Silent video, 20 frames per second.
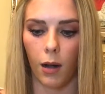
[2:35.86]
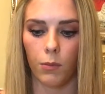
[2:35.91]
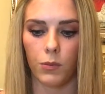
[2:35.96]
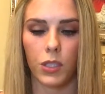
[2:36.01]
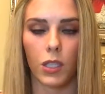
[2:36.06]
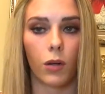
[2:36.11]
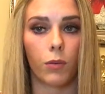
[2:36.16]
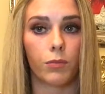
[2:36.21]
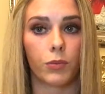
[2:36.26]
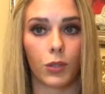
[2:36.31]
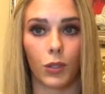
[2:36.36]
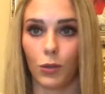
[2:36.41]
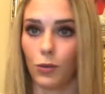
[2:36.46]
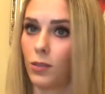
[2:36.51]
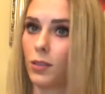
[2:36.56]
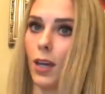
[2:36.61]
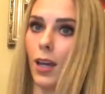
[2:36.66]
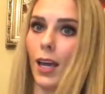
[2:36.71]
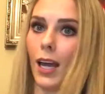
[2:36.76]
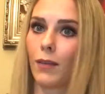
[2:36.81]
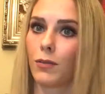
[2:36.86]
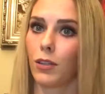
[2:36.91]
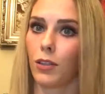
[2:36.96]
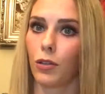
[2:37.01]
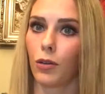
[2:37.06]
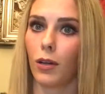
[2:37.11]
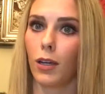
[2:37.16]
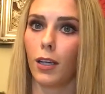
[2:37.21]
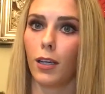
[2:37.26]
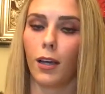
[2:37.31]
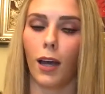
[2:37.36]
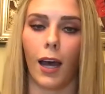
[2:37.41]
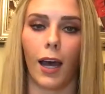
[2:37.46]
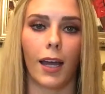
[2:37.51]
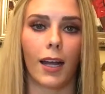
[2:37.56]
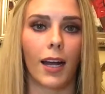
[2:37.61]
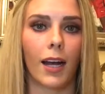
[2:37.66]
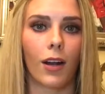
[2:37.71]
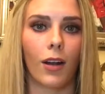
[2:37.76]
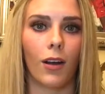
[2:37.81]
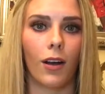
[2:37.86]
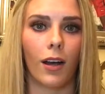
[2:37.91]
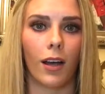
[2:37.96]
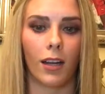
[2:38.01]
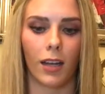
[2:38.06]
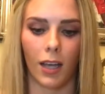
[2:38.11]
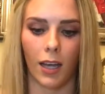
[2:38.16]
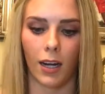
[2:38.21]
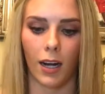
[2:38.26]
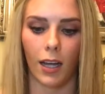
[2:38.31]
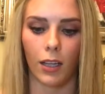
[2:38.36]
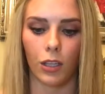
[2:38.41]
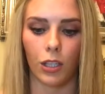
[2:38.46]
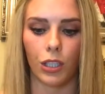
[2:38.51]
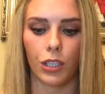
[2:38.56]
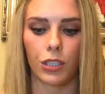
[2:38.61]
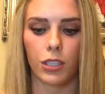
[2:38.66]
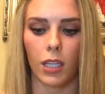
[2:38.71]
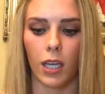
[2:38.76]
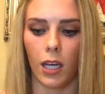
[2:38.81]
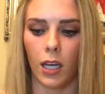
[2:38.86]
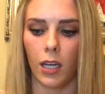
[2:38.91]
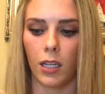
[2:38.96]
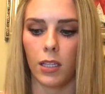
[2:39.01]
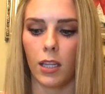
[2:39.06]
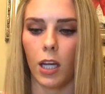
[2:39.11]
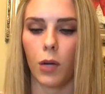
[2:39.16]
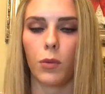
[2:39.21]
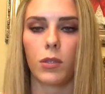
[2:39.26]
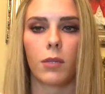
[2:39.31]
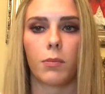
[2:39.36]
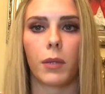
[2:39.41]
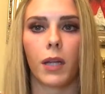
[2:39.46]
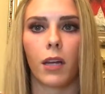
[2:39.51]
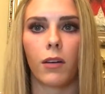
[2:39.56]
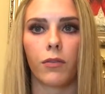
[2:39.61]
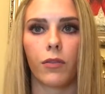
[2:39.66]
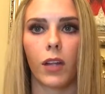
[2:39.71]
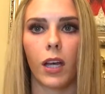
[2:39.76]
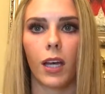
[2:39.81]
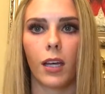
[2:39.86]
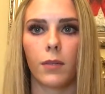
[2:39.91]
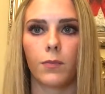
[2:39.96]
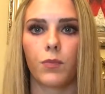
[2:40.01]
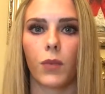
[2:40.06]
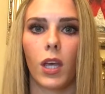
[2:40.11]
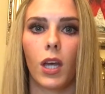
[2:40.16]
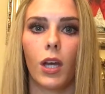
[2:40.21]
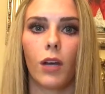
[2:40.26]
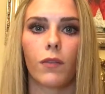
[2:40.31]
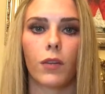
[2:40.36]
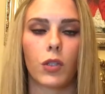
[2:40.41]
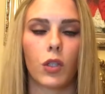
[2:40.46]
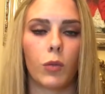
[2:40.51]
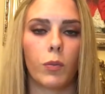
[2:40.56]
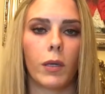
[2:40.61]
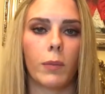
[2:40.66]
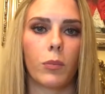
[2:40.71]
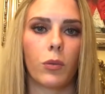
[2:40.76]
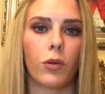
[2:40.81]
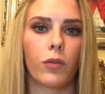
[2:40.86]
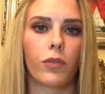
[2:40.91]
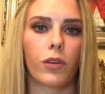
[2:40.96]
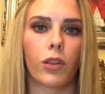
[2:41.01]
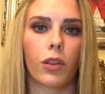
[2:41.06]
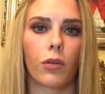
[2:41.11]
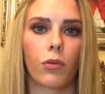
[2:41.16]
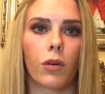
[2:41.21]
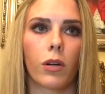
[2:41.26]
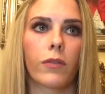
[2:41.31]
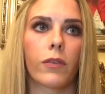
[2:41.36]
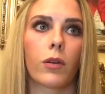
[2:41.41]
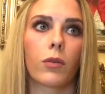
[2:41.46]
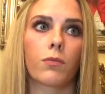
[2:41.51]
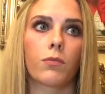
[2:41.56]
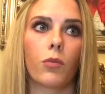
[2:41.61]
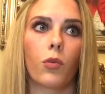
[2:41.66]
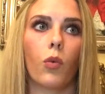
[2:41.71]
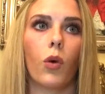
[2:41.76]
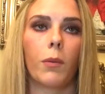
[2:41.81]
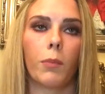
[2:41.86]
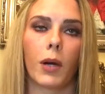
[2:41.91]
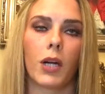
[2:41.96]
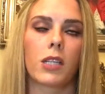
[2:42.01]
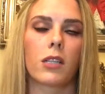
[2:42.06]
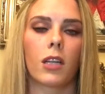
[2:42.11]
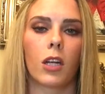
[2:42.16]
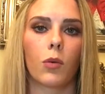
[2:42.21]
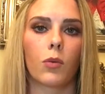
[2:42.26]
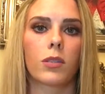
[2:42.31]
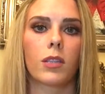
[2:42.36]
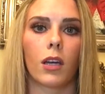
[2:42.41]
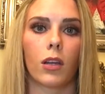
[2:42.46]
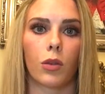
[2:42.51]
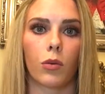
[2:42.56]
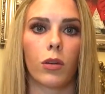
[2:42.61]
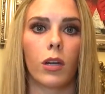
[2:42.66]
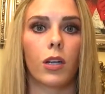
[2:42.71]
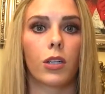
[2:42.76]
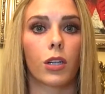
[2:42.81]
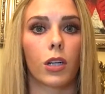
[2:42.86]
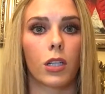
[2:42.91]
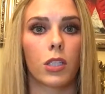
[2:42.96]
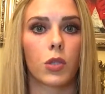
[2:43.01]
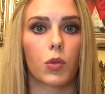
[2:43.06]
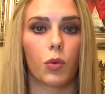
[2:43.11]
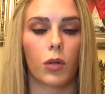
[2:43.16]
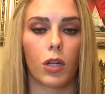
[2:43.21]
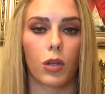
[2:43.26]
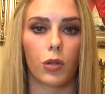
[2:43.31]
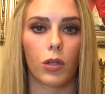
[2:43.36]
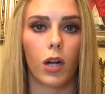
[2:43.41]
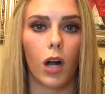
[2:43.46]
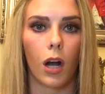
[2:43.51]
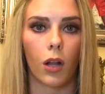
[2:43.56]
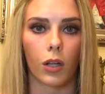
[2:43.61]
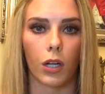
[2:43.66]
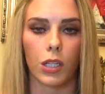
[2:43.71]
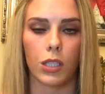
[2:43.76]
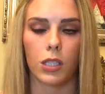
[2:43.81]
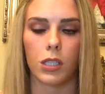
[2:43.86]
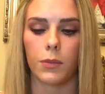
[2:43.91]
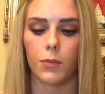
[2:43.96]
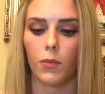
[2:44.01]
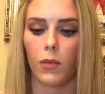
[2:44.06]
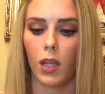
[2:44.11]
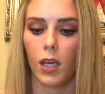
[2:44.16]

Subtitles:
So Tuesday after 3, I got on and I looked, and there was a plane flight for 2 people, or for one person, it was like $323.